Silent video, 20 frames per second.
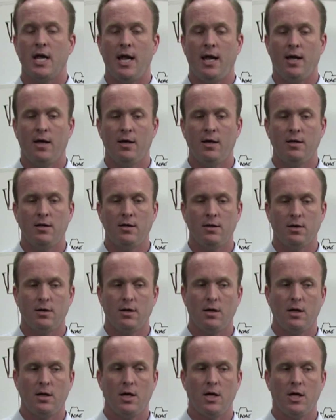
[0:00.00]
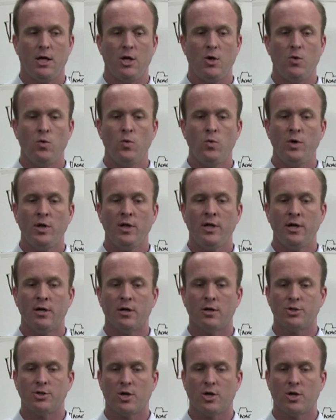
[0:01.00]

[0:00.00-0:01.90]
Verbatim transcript: And you really are